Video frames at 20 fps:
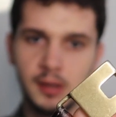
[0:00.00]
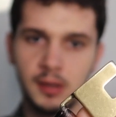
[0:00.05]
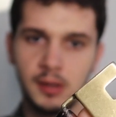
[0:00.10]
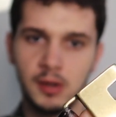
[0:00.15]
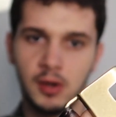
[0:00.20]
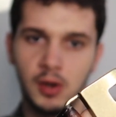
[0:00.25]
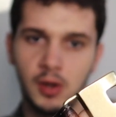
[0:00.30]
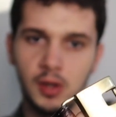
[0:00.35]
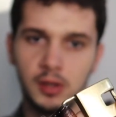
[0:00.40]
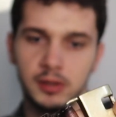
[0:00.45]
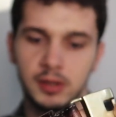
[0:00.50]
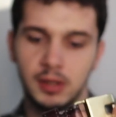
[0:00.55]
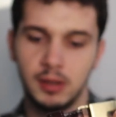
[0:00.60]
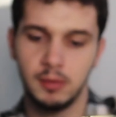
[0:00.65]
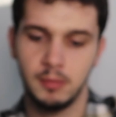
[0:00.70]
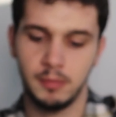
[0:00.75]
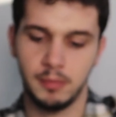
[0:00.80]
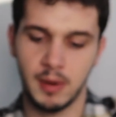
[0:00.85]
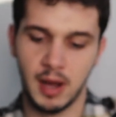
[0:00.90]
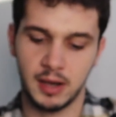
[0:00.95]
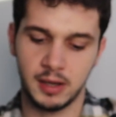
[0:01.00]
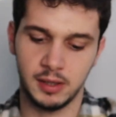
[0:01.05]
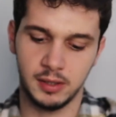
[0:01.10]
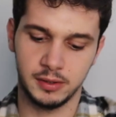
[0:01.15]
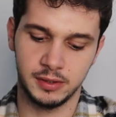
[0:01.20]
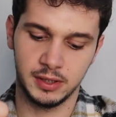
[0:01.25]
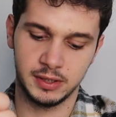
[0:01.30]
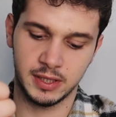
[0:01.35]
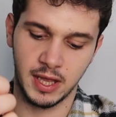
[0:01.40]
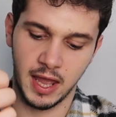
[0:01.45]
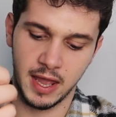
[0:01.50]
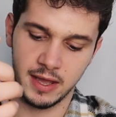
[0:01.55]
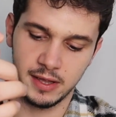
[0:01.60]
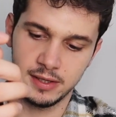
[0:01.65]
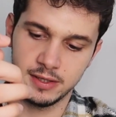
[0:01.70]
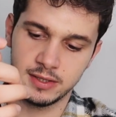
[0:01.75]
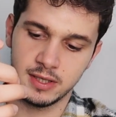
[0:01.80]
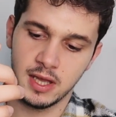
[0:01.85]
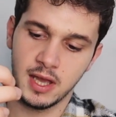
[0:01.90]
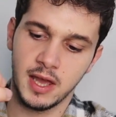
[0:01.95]
gold buckle
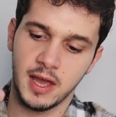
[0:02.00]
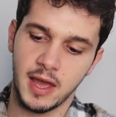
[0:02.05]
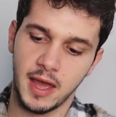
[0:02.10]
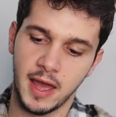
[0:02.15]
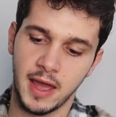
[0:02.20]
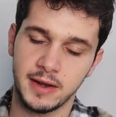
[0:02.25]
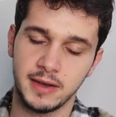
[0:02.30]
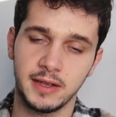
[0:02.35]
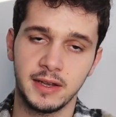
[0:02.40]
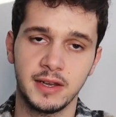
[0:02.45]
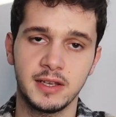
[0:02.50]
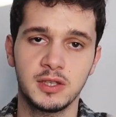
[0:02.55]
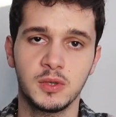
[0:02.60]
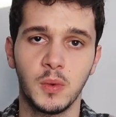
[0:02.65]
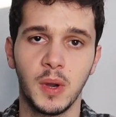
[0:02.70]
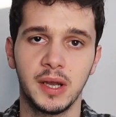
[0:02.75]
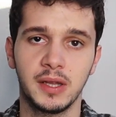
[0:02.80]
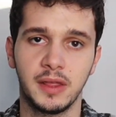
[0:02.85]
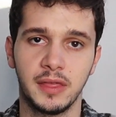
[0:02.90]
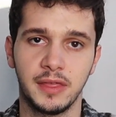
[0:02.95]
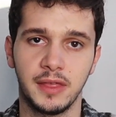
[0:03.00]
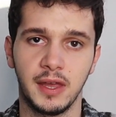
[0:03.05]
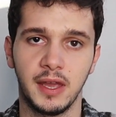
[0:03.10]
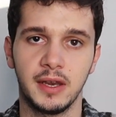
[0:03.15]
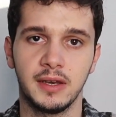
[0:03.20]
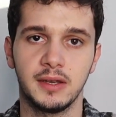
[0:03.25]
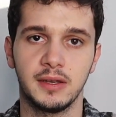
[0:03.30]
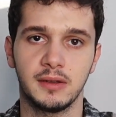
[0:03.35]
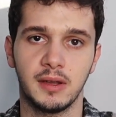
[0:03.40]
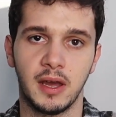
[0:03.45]
details, and it is quite thin.